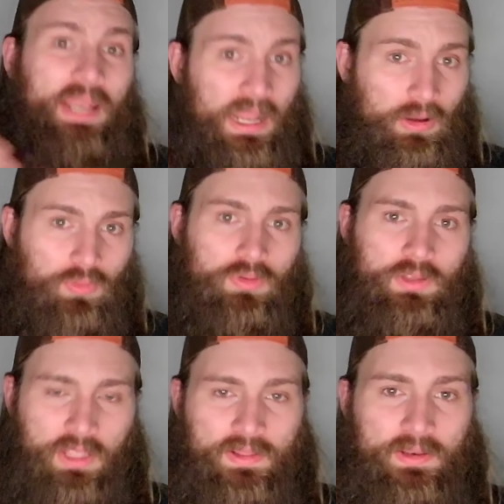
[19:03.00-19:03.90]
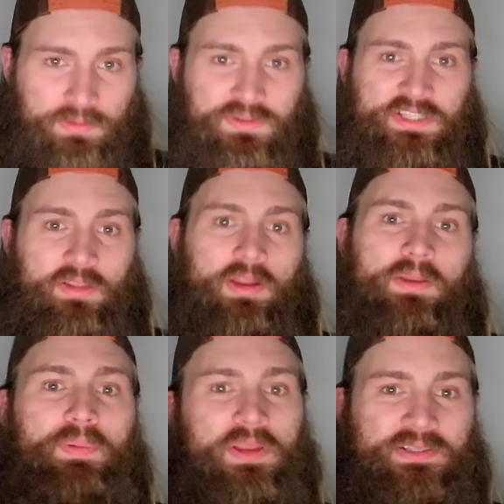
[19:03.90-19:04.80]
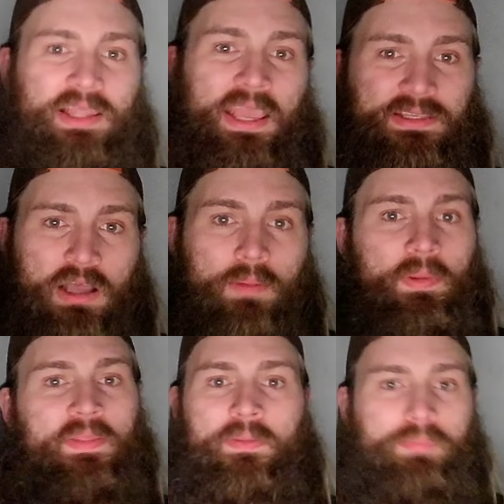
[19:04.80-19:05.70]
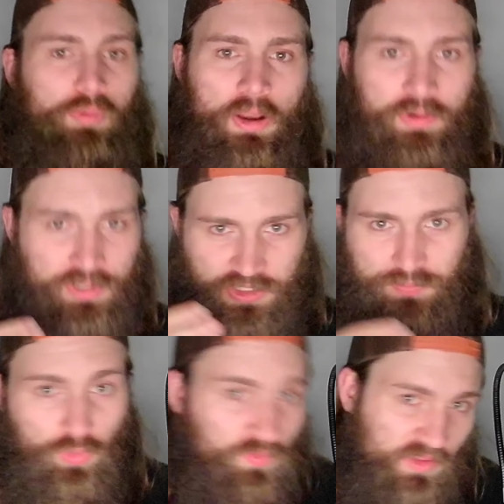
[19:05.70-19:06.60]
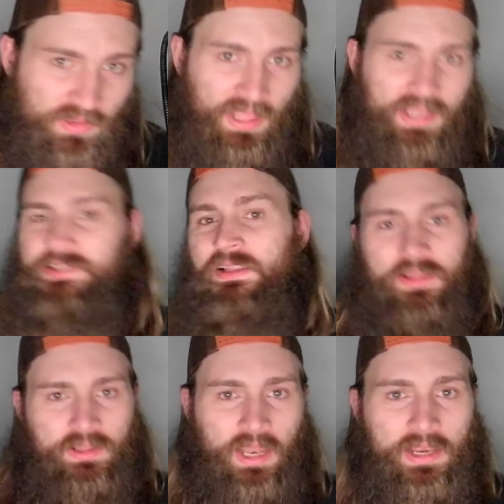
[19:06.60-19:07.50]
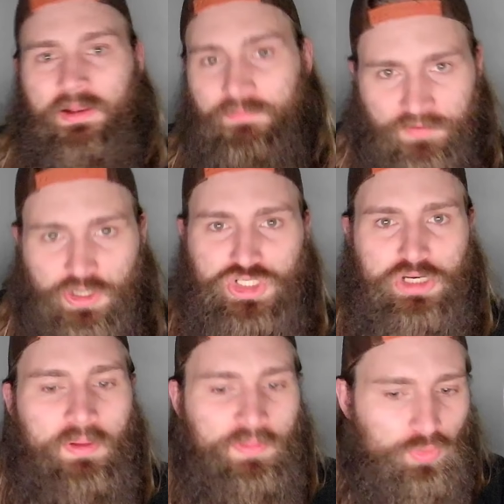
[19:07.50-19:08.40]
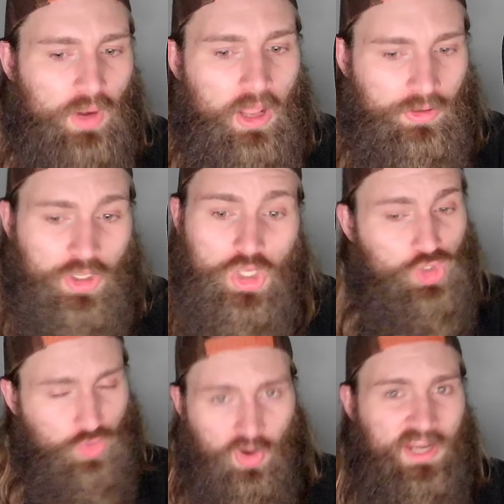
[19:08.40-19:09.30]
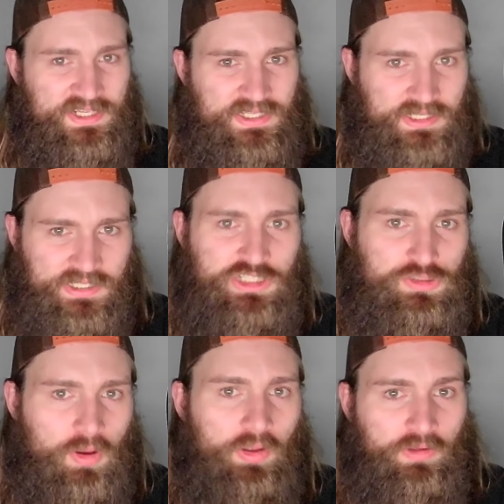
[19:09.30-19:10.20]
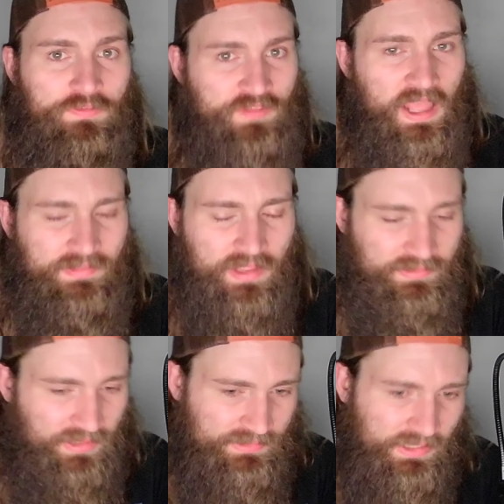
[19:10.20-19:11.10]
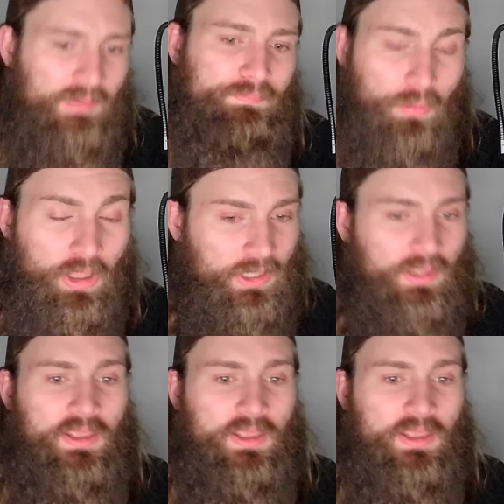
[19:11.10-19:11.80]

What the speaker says: out, and then he was still there. He put his legs up, and then Pereira just moved the legs and then ended up finishing him on the ground. Crazy to see Jamal Hill flatline like that. But,